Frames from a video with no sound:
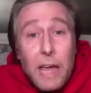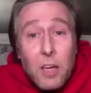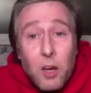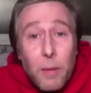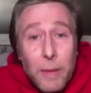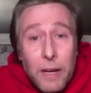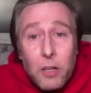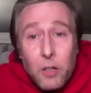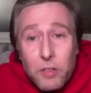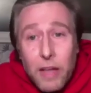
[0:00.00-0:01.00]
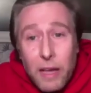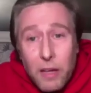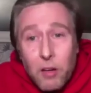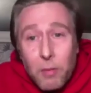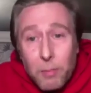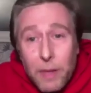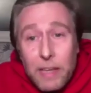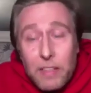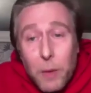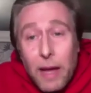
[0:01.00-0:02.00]
you're coming across like a
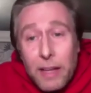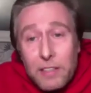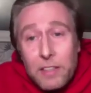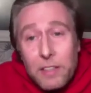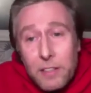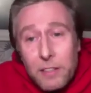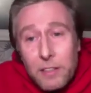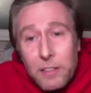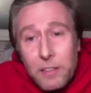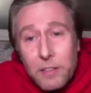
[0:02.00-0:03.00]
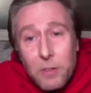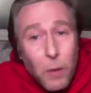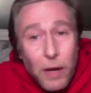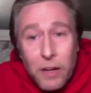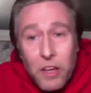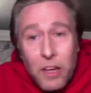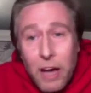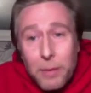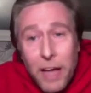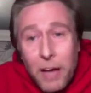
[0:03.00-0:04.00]
complete twat. So why don't you
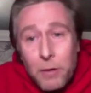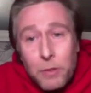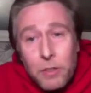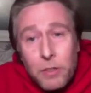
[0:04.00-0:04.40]
calm down?